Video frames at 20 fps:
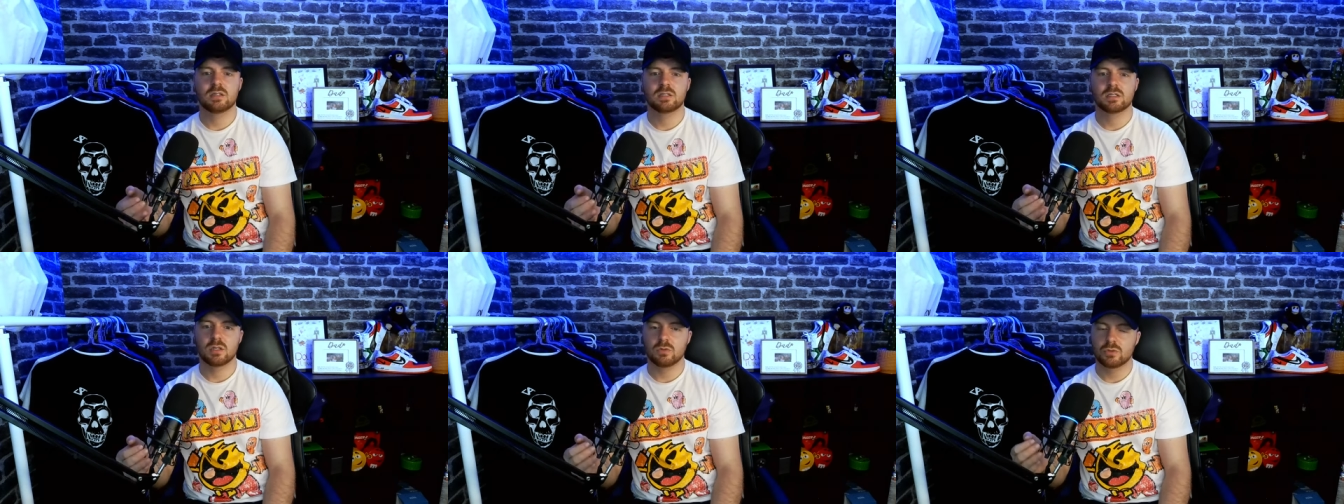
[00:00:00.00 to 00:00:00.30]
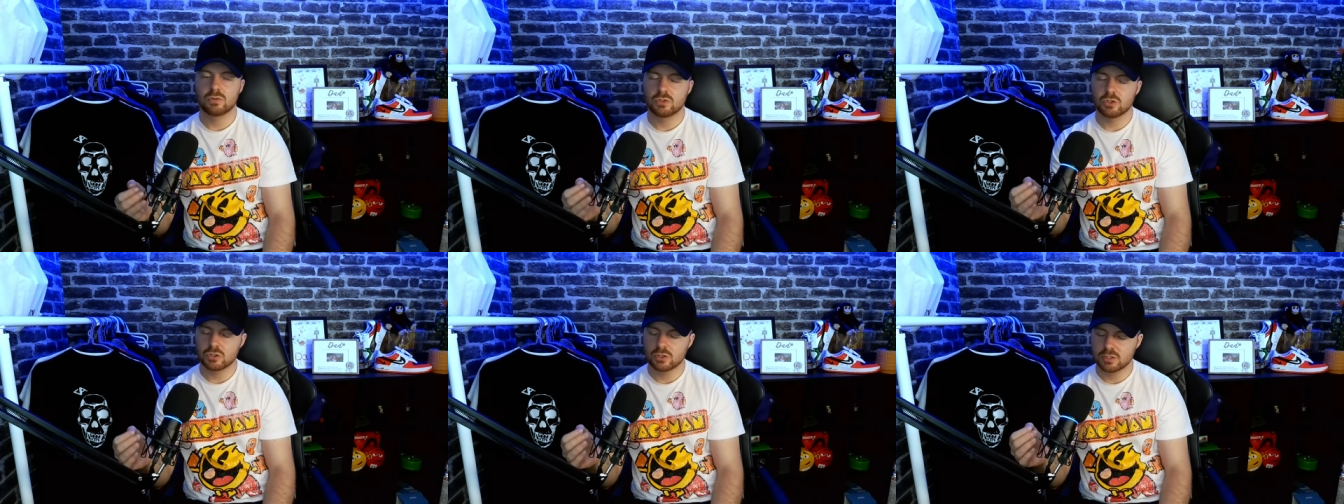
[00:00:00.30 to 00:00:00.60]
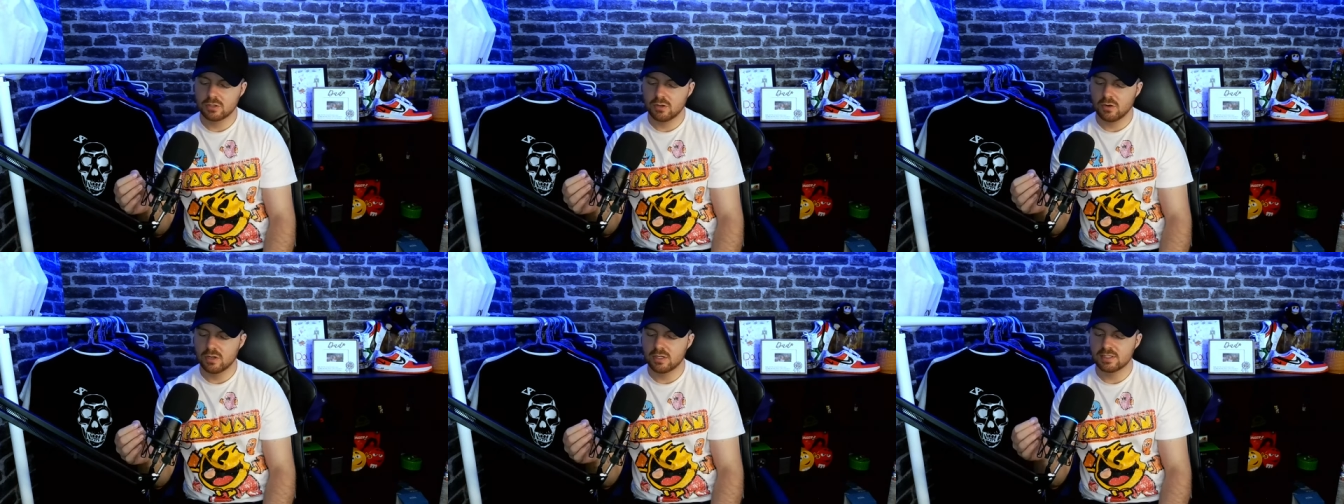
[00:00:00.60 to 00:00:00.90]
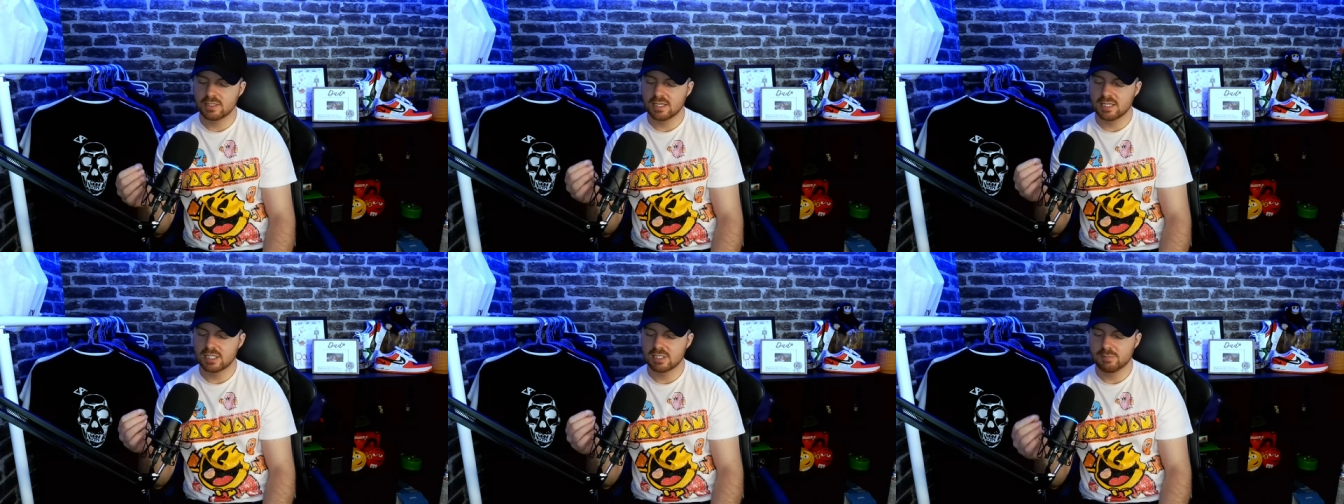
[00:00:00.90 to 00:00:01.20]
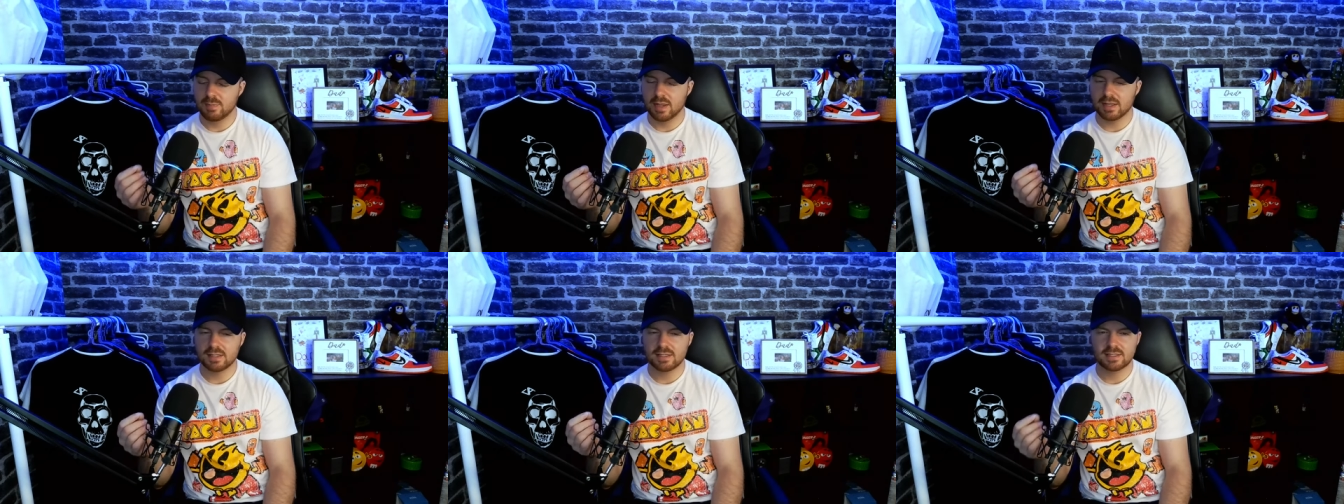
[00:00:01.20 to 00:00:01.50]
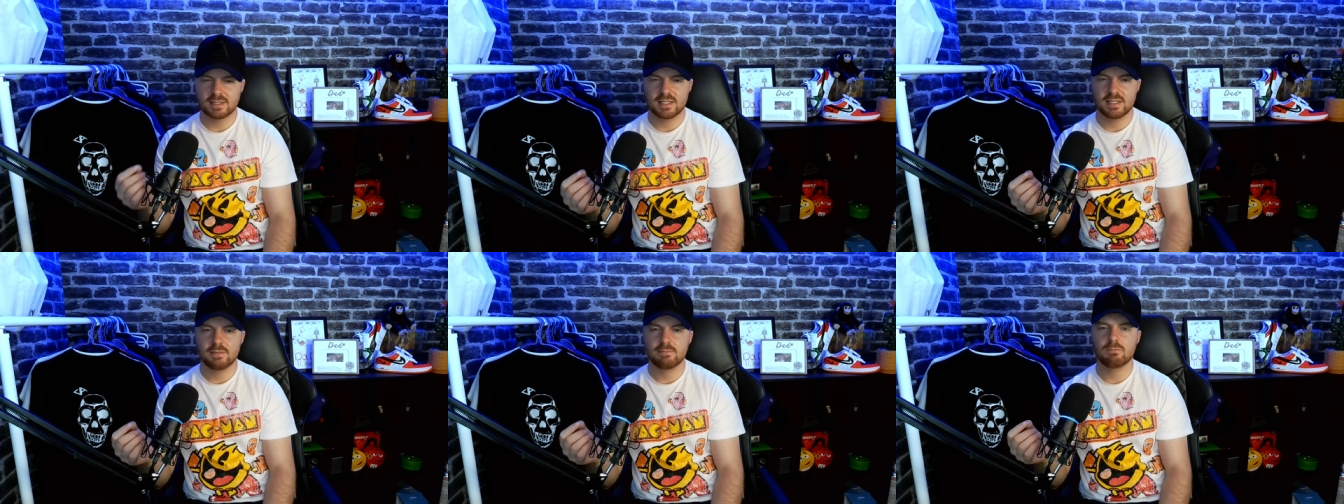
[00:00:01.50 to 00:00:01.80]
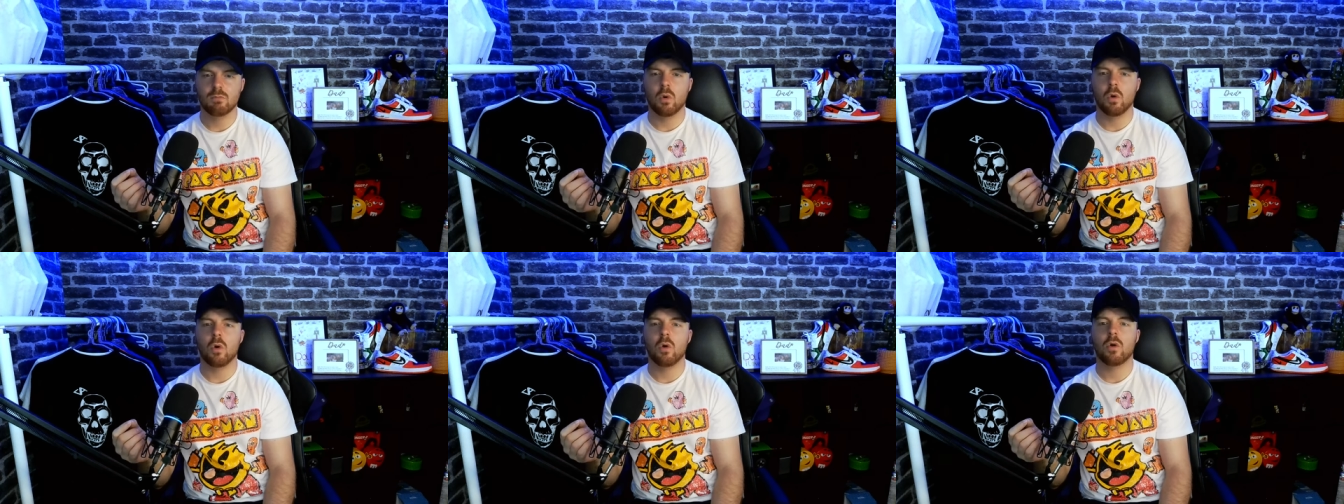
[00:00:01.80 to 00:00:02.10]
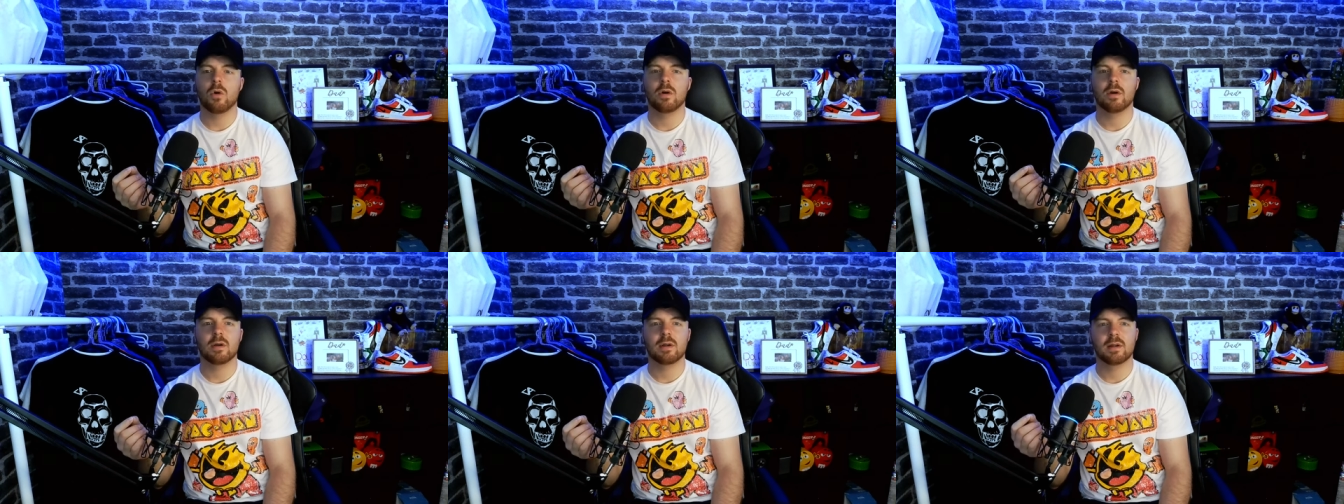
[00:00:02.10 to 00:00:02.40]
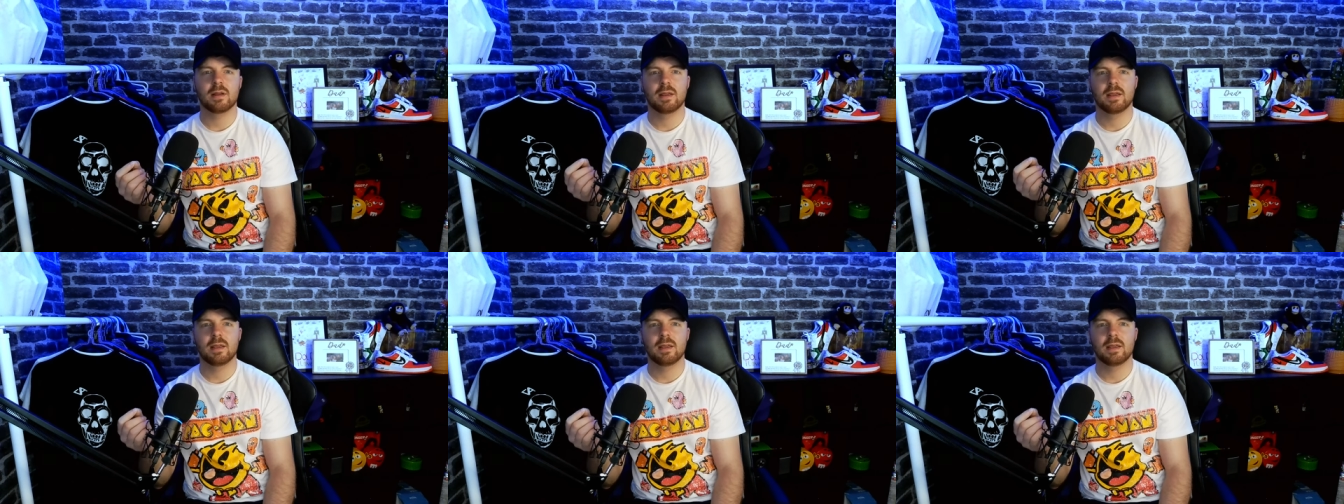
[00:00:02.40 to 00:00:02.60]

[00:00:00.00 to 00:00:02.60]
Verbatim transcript: So just guys, expect to see more